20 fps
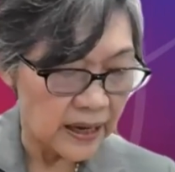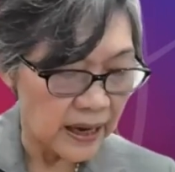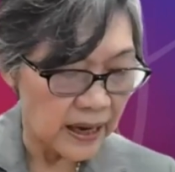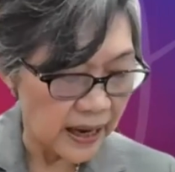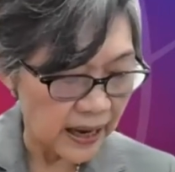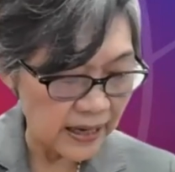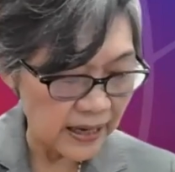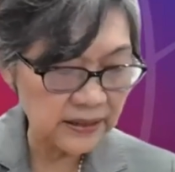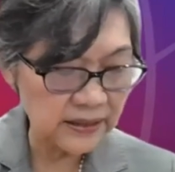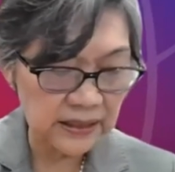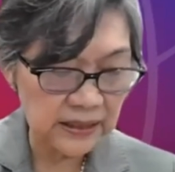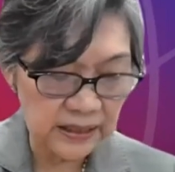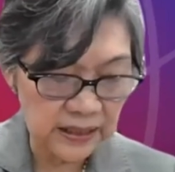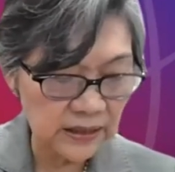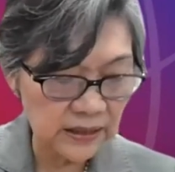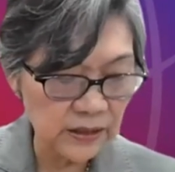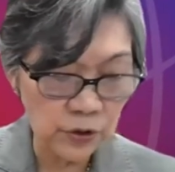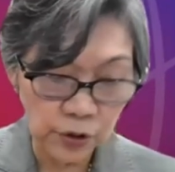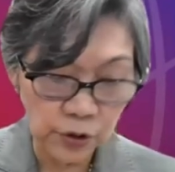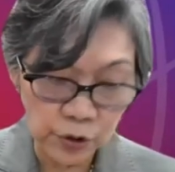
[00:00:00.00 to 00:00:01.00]
as
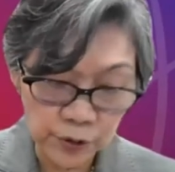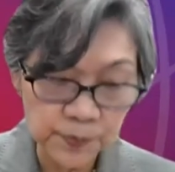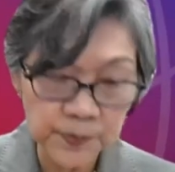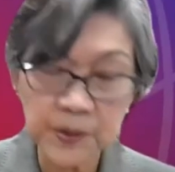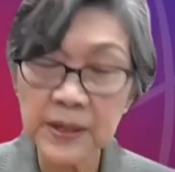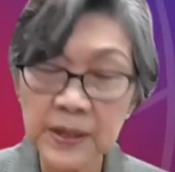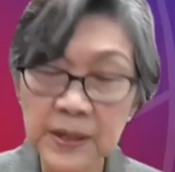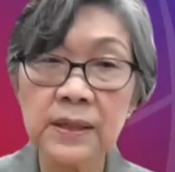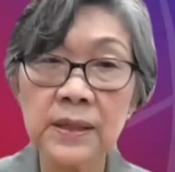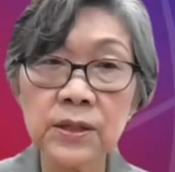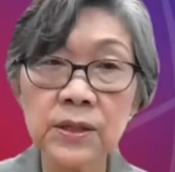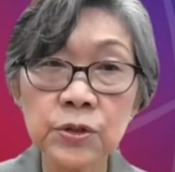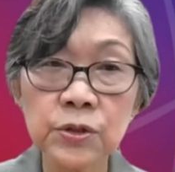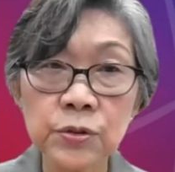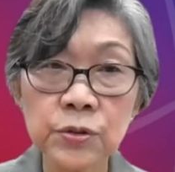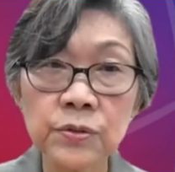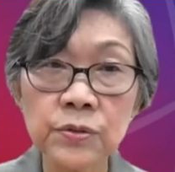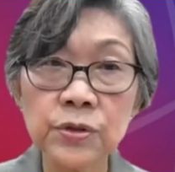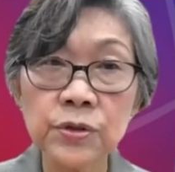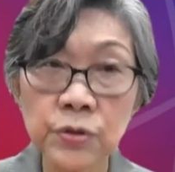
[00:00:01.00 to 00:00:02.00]
it could be an
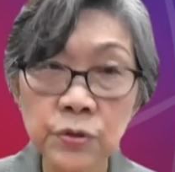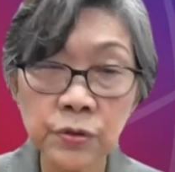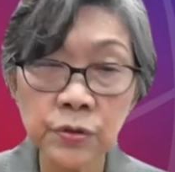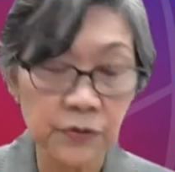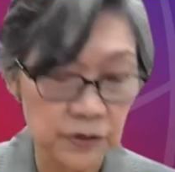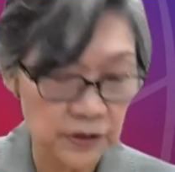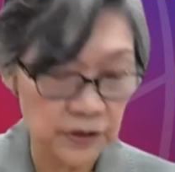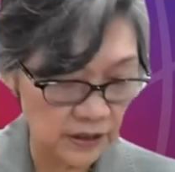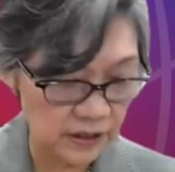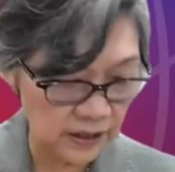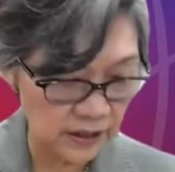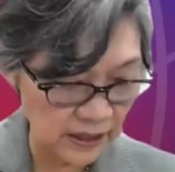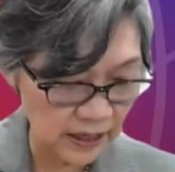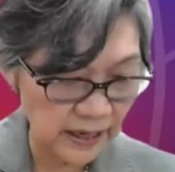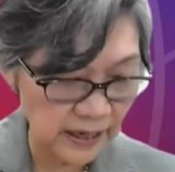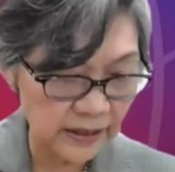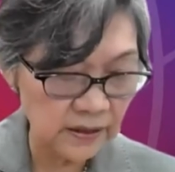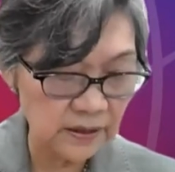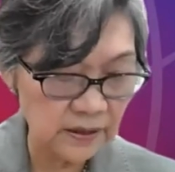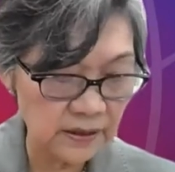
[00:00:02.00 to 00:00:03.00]
issue used
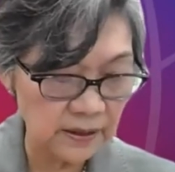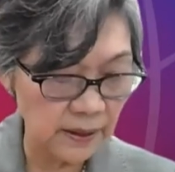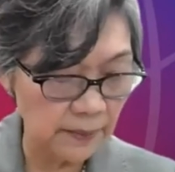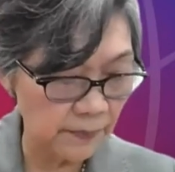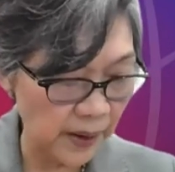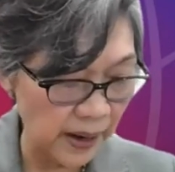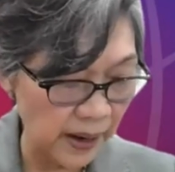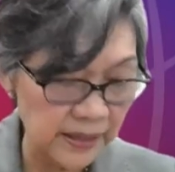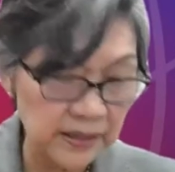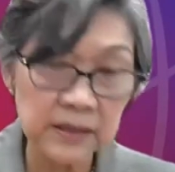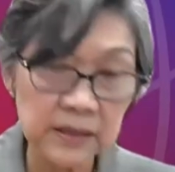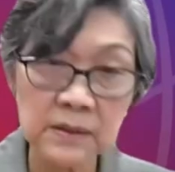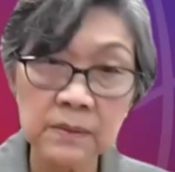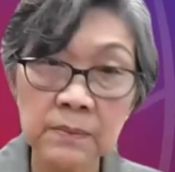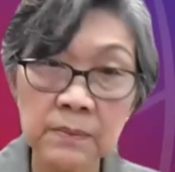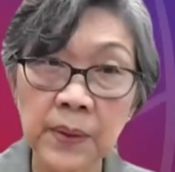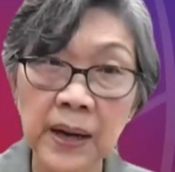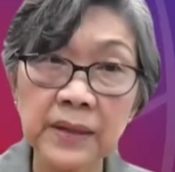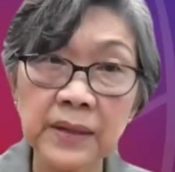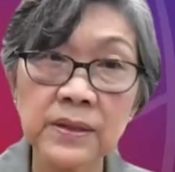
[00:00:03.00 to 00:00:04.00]
against Biden
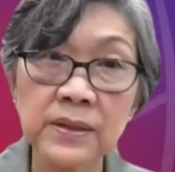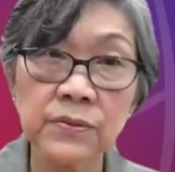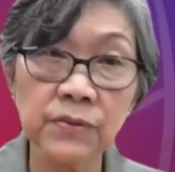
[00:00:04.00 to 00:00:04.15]
by the